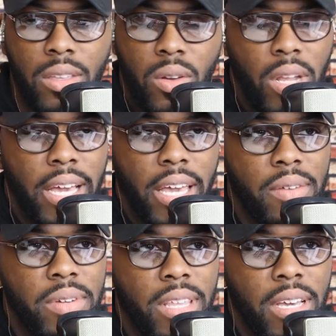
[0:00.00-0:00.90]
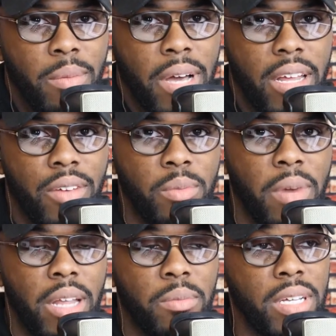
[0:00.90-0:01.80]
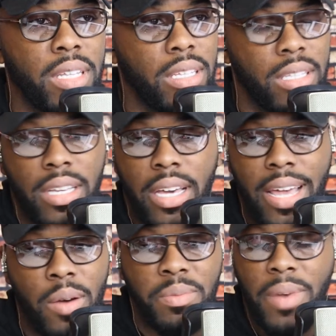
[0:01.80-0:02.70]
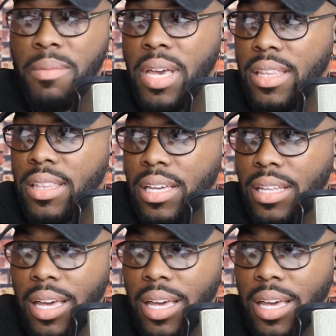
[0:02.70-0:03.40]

You don't like everything about everybody, but yeah, that was my main thing.